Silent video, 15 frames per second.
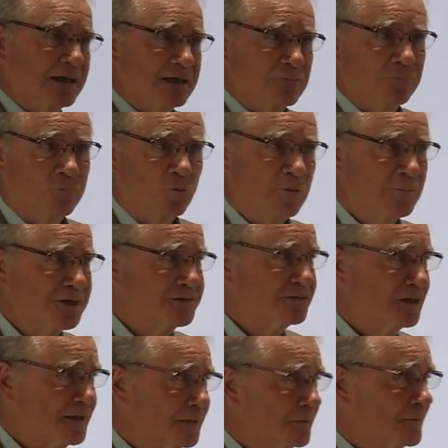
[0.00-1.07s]
And four months
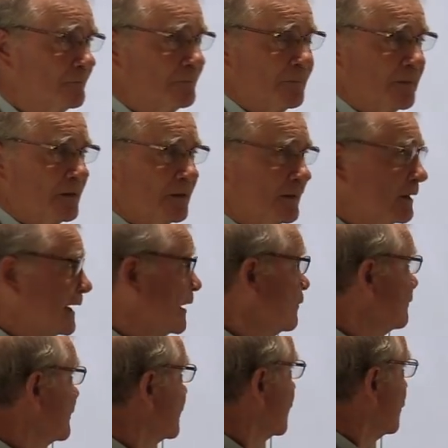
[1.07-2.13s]
later,
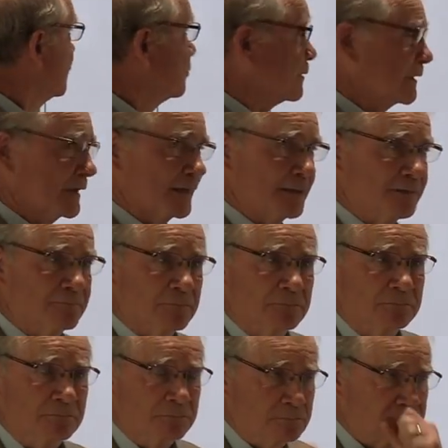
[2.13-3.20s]
AlphaGo played
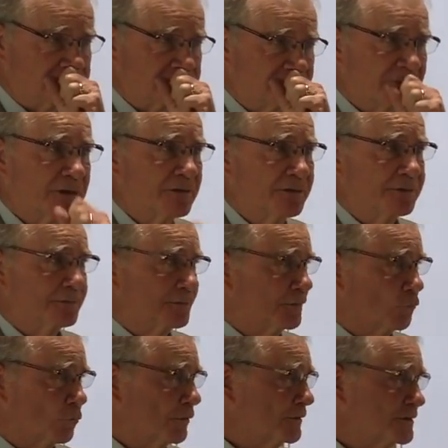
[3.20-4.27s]

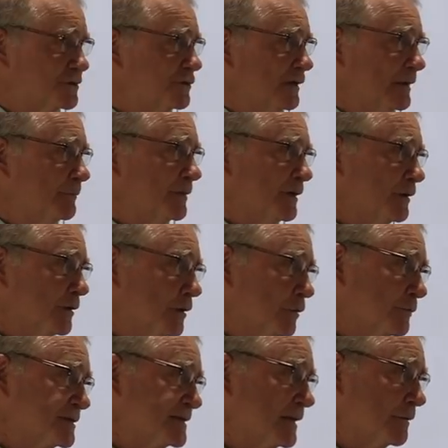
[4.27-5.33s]
the world's champion in
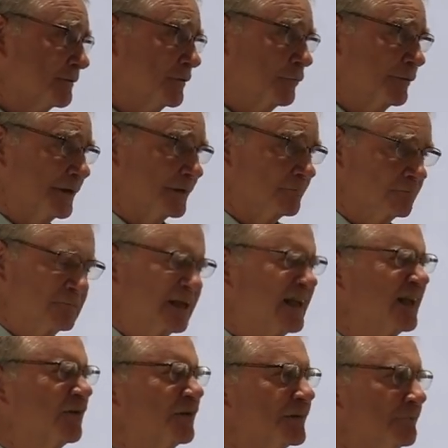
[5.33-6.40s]
Go, a South Korean,
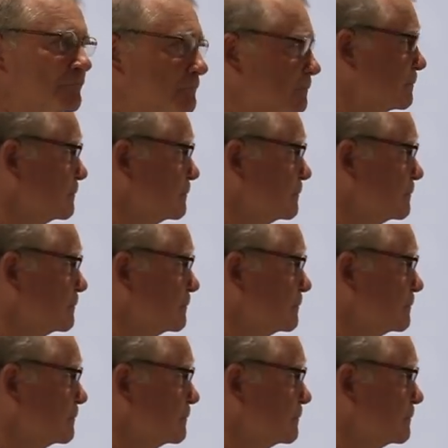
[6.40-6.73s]
killed him